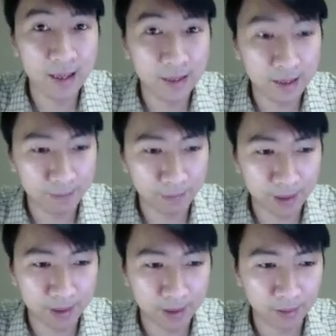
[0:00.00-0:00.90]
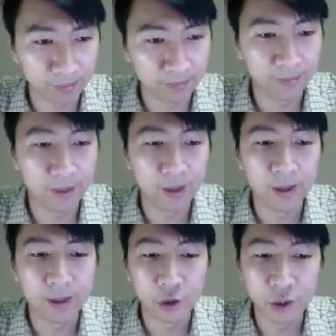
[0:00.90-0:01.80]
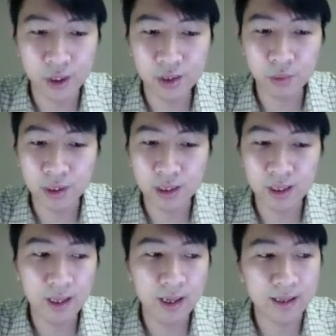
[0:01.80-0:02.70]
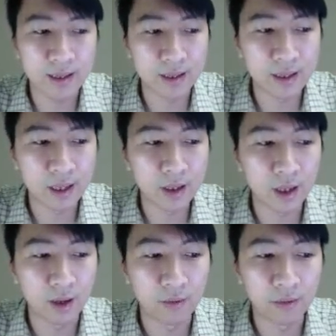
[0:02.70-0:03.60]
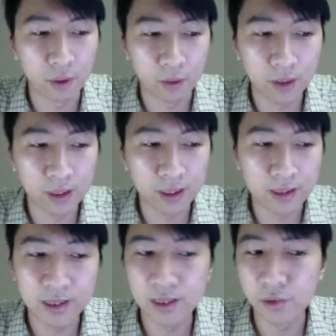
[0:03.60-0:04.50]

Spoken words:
Jesus was declared as the Son of God in Caesarea in Philippi,